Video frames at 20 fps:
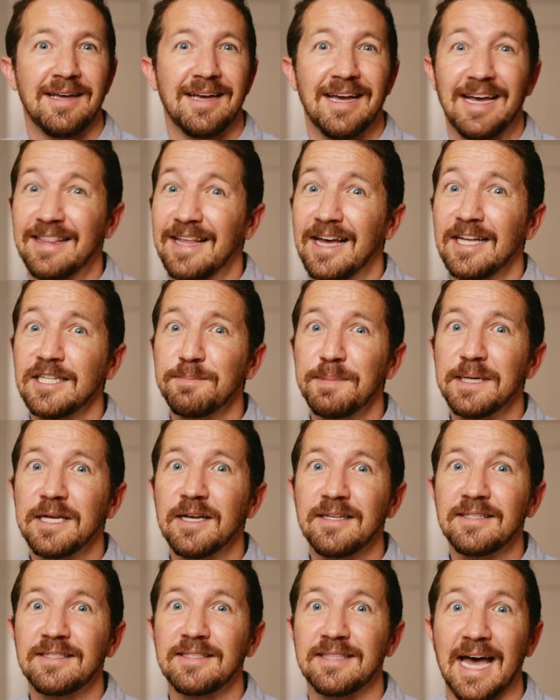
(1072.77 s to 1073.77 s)
And that's
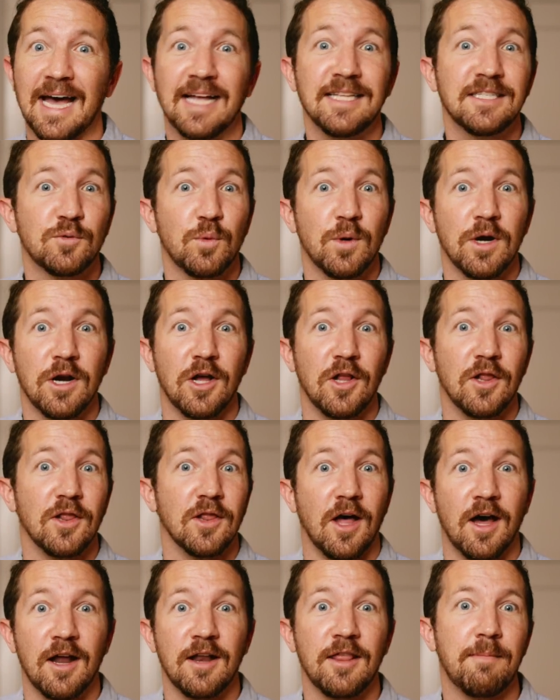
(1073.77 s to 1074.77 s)
because that's where a
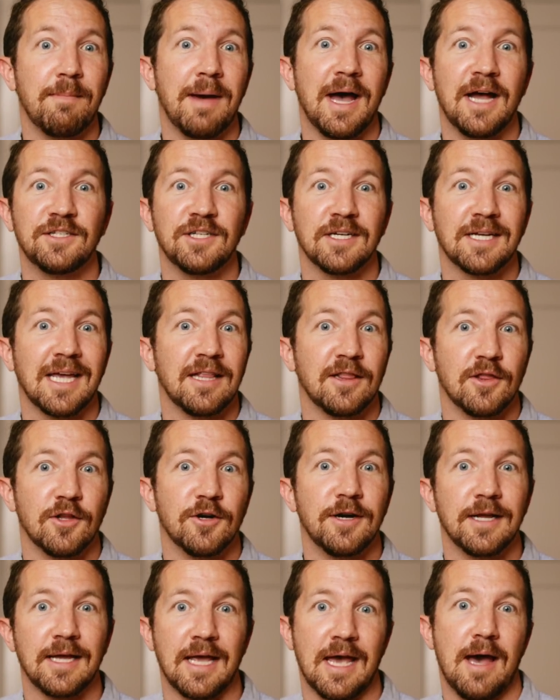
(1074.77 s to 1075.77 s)
lot of the magic and
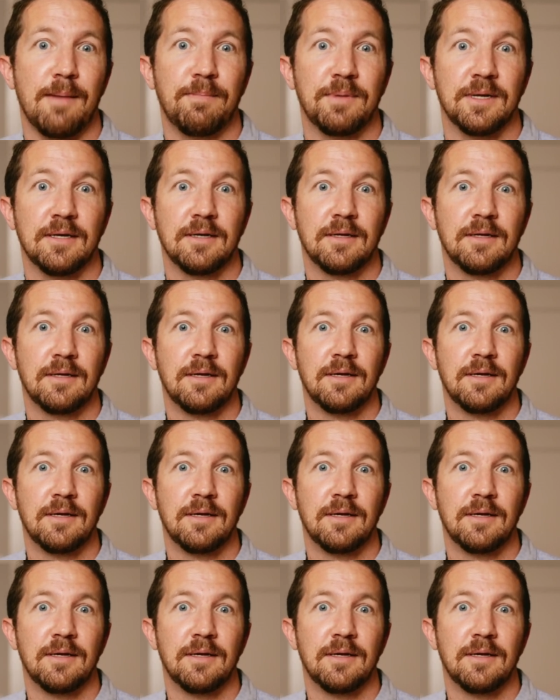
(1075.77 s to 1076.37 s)
learning happen.